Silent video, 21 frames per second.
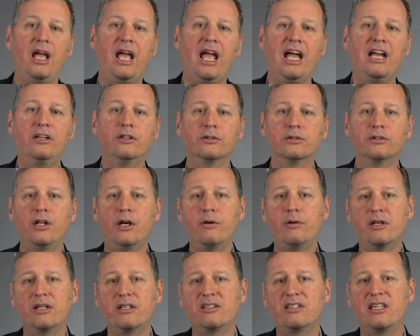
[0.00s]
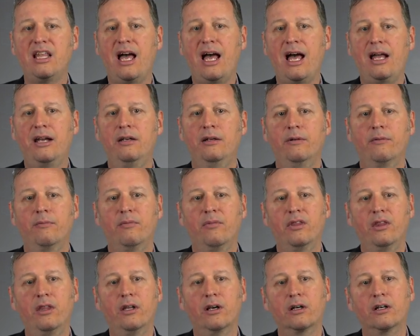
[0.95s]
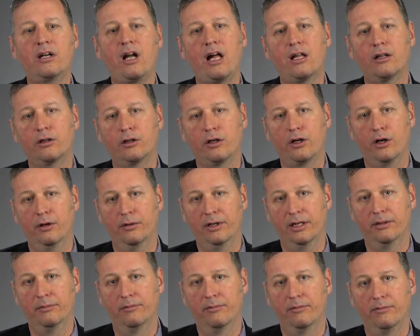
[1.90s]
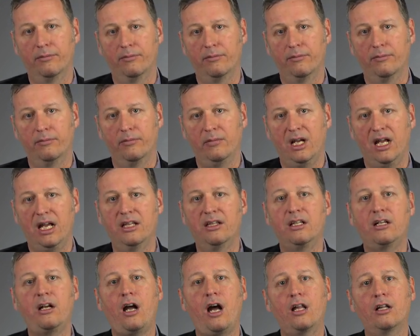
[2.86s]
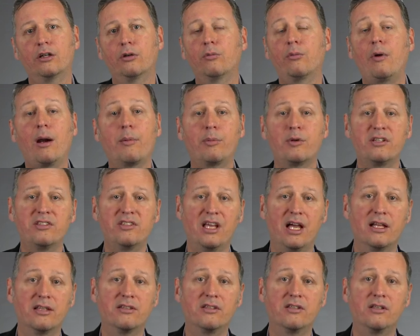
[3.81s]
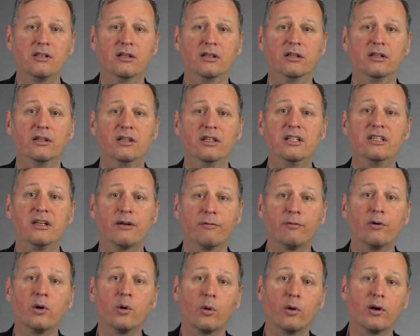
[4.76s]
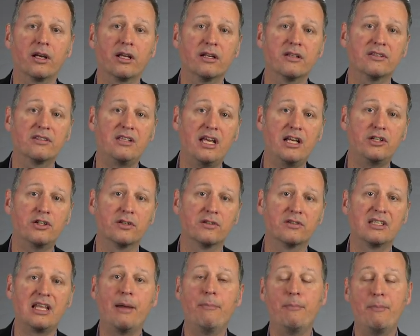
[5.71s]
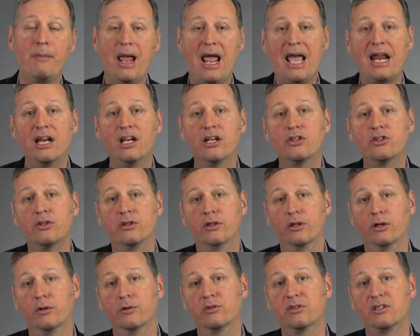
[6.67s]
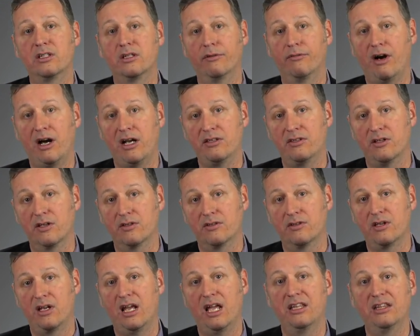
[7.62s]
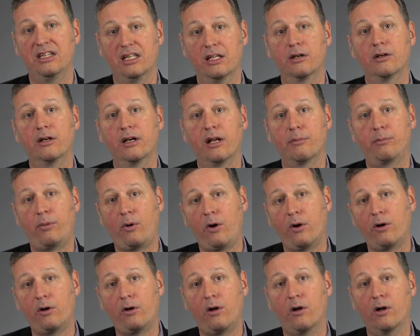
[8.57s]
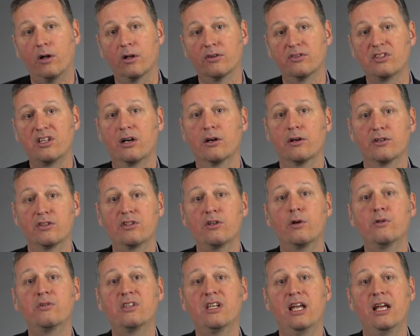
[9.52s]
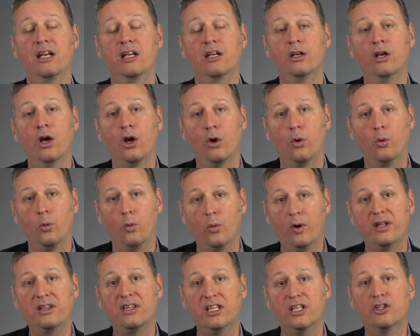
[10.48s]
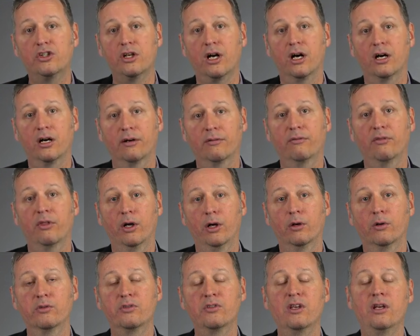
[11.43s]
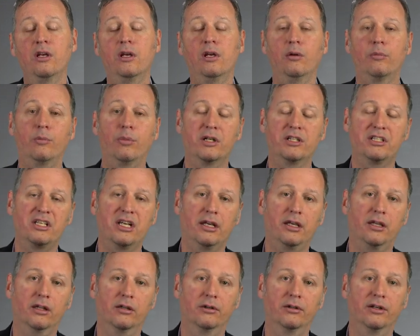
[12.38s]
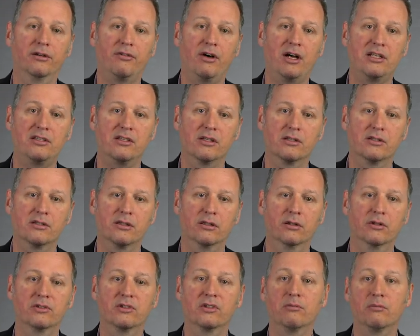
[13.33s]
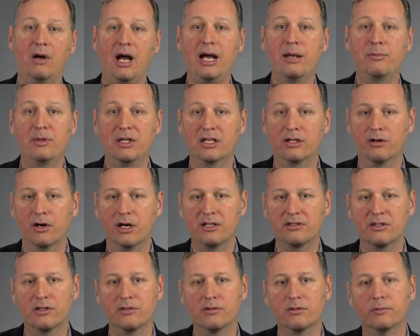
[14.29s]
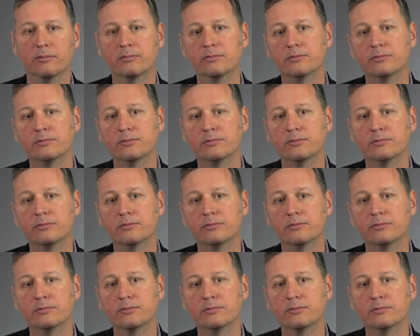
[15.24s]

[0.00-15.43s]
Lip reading: And you'll notice that they're color-coded. And the color represents the different organizations that manage those devices and the Internet protocols that are associated with each of those particular devices, those IP addresses.